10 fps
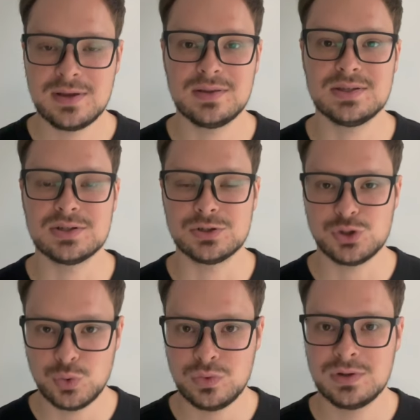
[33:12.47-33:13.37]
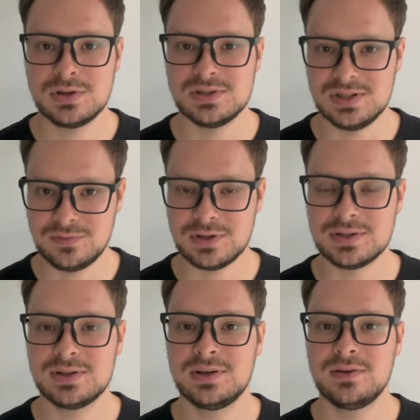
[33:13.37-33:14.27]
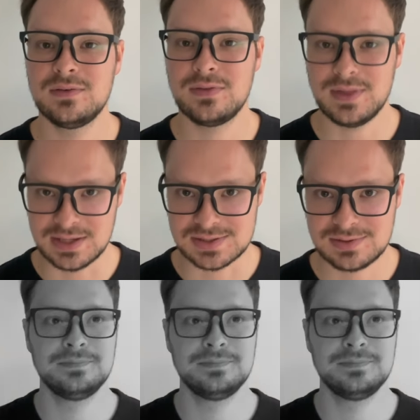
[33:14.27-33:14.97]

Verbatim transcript: These are two different things.